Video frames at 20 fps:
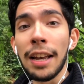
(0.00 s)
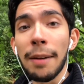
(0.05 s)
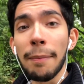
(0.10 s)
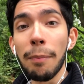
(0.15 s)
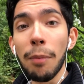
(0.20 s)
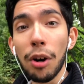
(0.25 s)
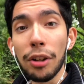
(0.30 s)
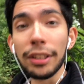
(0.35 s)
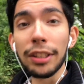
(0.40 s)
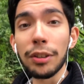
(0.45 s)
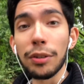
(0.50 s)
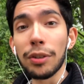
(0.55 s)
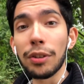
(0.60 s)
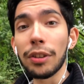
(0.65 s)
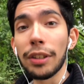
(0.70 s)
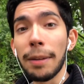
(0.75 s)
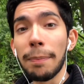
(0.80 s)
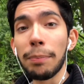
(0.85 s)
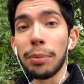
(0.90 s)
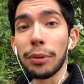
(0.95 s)
money, you're
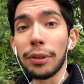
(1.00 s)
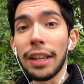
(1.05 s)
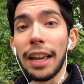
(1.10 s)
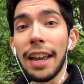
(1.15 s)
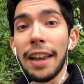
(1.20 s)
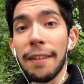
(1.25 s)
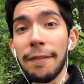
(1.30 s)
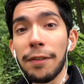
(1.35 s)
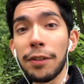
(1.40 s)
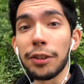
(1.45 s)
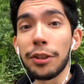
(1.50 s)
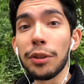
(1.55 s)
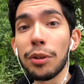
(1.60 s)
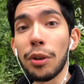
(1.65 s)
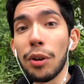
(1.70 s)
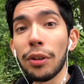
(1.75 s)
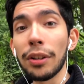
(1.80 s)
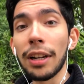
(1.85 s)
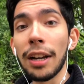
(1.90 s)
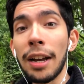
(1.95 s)
gonna put effort, you're
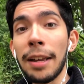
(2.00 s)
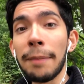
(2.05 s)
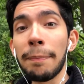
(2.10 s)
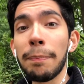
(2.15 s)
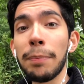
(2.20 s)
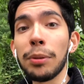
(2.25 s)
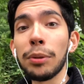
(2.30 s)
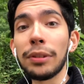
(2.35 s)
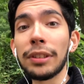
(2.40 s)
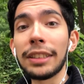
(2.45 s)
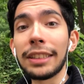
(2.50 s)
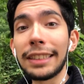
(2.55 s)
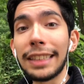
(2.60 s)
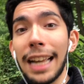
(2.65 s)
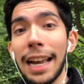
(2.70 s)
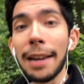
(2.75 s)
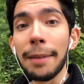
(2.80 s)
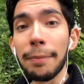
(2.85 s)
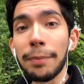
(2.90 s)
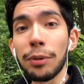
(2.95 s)
gonna put
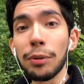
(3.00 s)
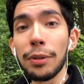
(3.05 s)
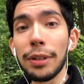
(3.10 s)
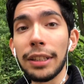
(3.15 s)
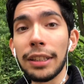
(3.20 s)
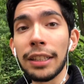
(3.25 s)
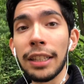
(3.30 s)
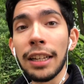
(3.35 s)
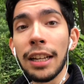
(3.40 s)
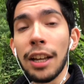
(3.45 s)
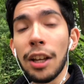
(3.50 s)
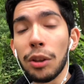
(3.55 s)
time to it